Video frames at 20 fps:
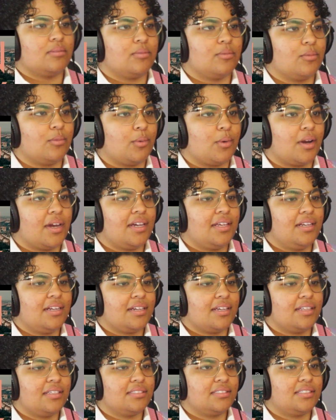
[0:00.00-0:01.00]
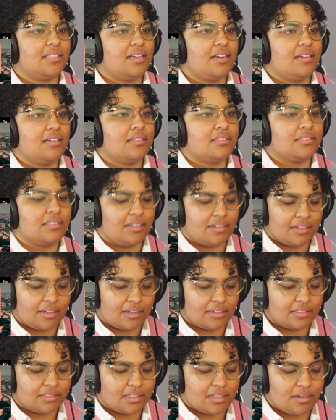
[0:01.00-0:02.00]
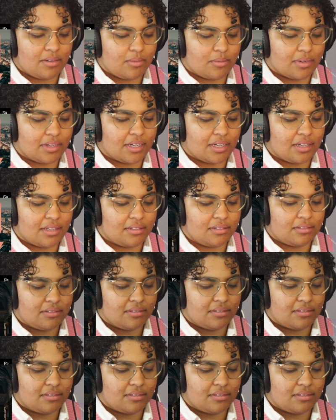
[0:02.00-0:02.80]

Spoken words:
Vatican City? Is that how you say it? Vatican?